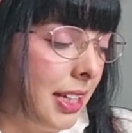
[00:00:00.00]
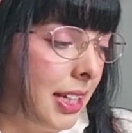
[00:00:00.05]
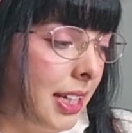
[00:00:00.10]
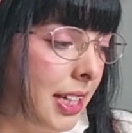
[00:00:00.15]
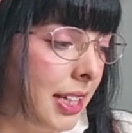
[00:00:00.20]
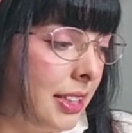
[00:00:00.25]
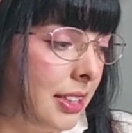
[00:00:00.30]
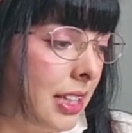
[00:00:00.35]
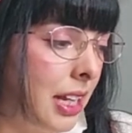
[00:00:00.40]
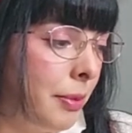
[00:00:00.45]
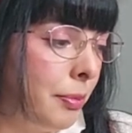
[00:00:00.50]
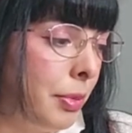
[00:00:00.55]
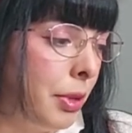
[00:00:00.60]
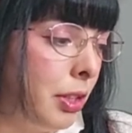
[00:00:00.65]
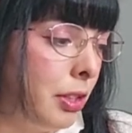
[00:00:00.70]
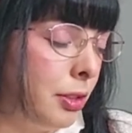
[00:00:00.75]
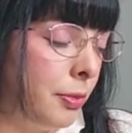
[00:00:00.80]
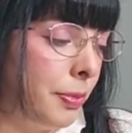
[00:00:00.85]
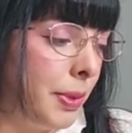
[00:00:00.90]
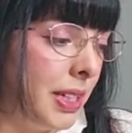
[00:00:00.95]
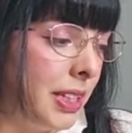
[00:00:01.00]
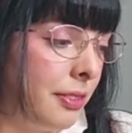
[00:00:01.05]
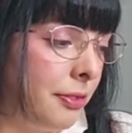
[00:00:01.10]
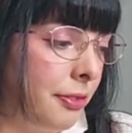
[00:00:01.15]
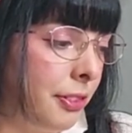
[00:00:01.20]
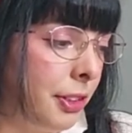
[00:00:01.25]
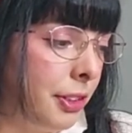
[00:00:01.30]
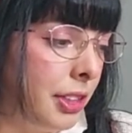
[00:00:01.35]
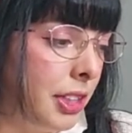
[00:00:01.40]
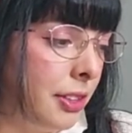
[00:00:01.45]
Example, you paid
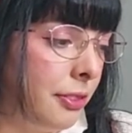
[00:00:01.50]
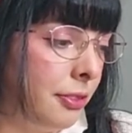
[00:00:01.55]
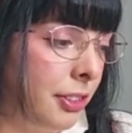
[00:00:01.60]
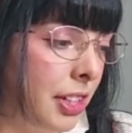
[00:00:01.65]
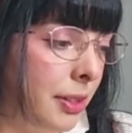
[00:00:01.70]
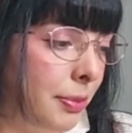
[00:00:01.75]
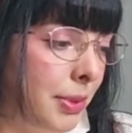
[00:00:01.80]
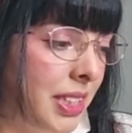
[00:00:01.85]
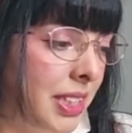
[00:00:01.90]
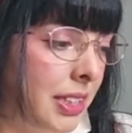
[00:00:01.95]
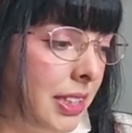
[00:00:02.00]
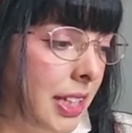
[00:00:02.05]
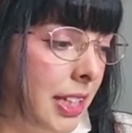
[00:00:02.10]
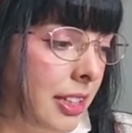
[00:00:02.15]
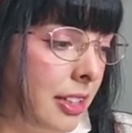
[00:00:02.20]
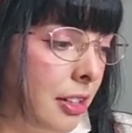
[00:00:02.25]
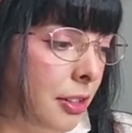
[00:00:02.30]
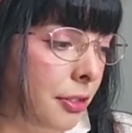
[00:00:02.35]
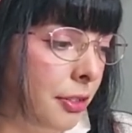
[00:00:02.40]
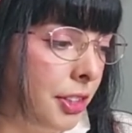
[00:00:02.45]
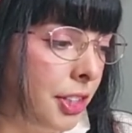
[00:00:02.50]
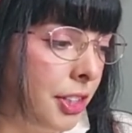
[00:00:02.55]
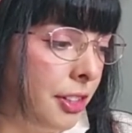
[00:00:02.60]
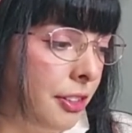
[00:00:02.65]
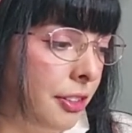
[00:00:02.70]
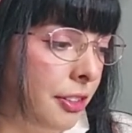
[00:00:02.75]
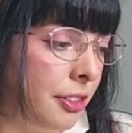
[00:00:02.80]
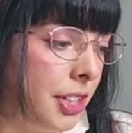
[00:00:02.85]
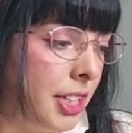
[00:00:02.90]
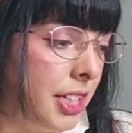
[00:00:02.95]
40 for a piece that
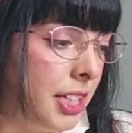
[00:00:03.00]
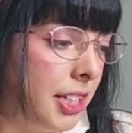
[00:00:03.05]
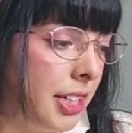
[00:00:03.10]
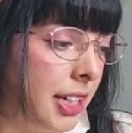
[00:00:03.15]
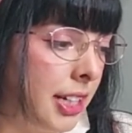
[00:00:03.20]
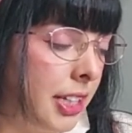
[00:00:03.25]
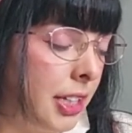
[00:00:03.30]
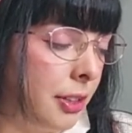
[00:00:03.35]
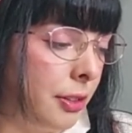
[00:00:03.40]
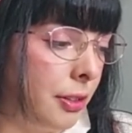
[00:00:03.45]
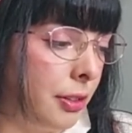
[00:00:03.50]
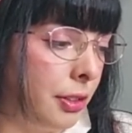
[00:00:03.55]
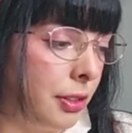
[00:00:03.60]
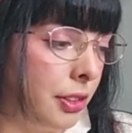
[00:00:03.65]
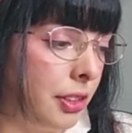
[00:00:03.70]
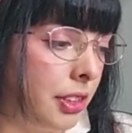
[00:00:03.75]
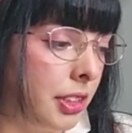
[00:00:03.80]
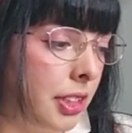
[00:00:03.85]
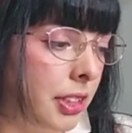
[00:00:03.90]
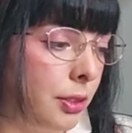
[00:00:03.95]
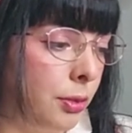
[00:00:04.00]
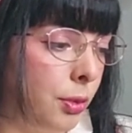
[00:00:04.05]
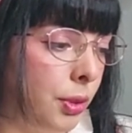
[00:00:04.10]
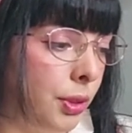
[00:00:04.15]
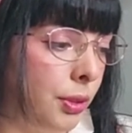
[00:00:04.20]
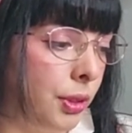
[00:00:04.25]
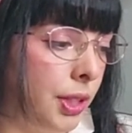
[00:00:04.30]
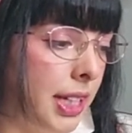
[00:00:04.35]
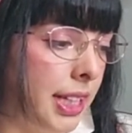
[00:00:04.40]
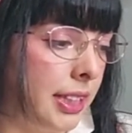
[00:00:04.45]
originally cost
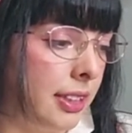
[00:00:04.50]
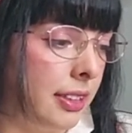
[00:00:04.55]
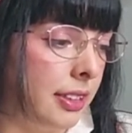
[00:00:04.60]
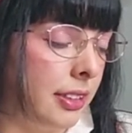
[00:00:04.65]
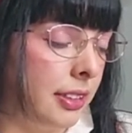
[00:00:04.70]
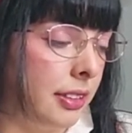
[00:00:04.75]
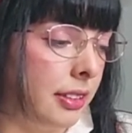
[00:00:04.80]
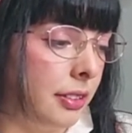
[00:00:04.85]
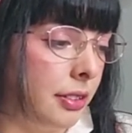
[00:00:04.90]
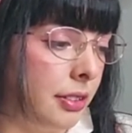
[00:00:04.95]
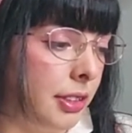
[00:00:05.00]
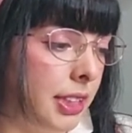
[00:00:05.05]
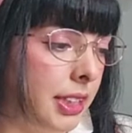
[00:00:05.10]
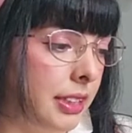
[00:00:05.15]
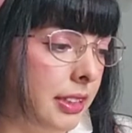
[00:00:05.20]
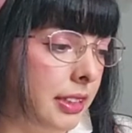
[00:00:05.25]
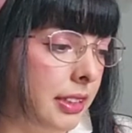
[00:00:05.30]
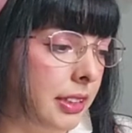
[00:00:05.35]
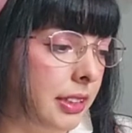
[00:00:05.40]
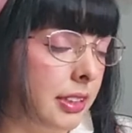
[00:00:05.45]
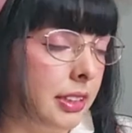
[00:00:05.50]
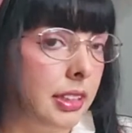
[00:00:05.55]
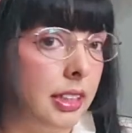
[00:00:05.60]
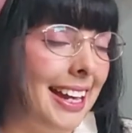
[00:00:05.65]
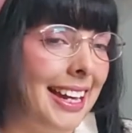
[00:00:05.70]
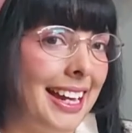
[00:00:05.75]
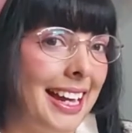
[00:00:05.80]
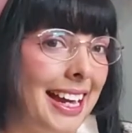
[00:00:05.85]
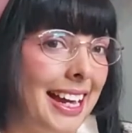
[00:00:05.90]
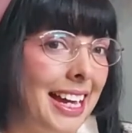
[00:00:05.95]
$1,200.
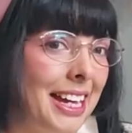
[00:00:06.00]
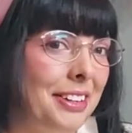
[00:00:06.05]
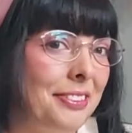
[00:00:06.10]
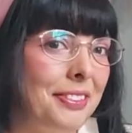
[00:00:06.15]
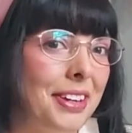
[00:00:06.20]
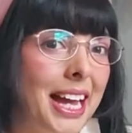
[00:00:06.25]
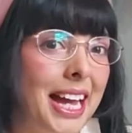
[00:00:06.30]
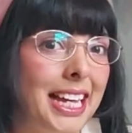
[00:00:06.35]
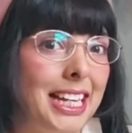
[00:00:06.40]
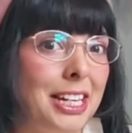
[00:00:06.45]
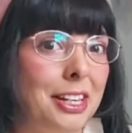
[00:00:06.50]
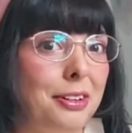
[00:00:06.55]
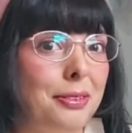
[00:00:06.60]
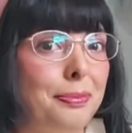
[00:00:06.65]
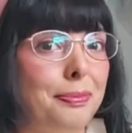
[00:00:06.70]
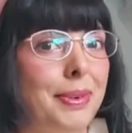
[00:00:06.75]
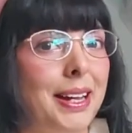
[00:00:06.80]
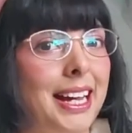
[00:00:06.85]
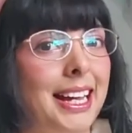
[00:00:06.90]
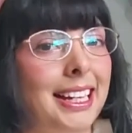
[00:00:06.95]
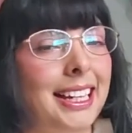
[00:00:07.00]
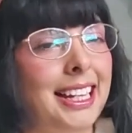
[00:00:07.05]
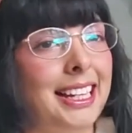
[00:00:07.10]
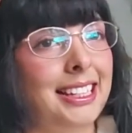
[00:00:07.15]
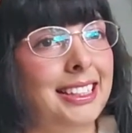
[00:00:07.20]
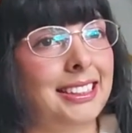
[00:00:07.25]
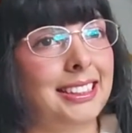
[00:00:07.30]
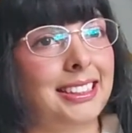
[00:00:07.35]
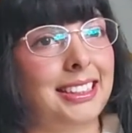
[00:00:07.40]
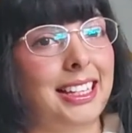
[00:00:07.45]
I love
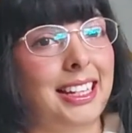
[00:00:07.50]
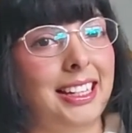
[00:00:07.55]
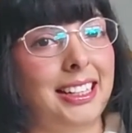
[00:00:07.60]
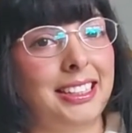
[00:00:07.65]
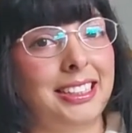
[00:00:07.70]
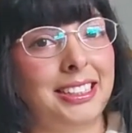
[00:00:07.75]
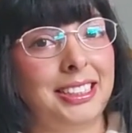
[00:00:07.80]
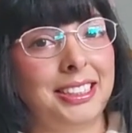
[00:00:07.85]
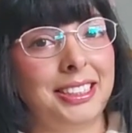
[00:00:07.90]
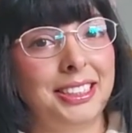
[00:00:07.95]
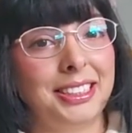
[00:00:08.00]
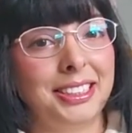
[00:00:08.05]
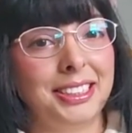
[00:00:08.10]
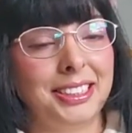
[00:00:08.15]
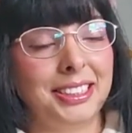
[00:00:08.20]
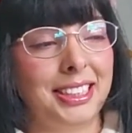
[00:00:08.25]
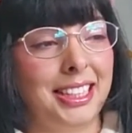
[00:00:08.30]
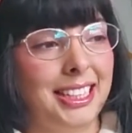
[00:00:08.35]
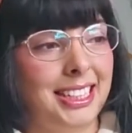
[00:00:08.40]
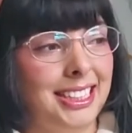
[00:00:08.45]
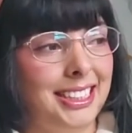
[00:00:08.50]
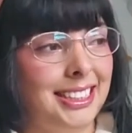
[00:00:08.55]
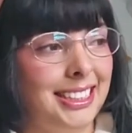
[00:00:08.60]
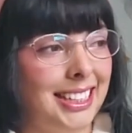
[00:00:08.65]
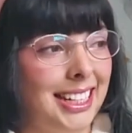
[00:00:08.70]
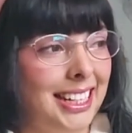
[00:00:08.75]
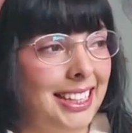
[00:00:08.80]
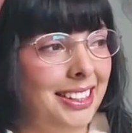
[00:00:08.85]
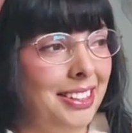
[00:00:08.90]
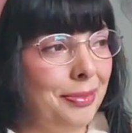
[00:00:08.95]
bargains, and there is
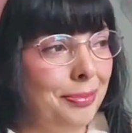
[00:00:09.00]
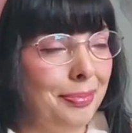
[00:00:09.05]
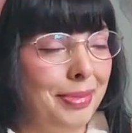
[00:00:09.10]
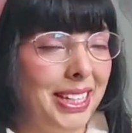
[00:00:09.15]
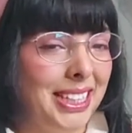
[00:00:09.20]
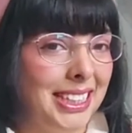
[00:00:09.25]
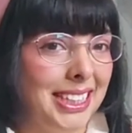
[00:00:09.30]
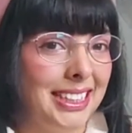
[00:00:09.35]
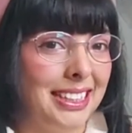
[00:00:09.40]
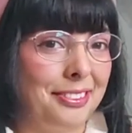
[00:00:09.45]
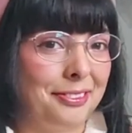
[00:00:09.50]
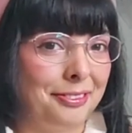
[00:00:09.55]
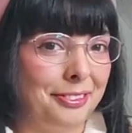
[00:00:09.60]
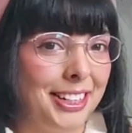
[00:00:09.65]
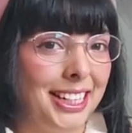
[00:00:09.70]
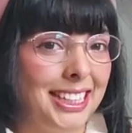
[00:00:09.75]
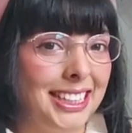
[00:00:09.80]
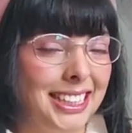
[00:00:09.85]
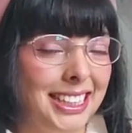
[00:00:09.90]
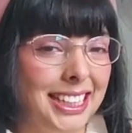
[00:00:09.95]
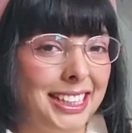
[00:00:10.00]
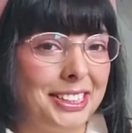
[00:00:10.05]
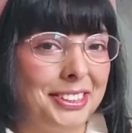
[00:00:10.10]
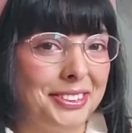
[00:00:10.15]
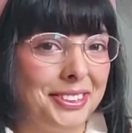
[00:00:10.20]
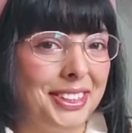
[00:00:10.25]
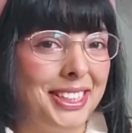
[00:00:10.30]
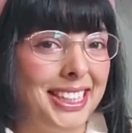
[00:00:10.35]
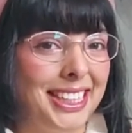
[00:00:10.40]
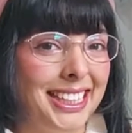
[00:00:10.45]
nothing better than finding a
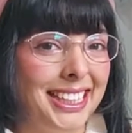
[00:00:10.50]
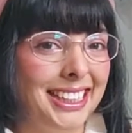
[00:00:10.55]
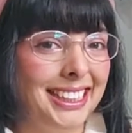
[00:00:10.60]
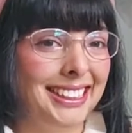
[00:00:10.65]
good deal.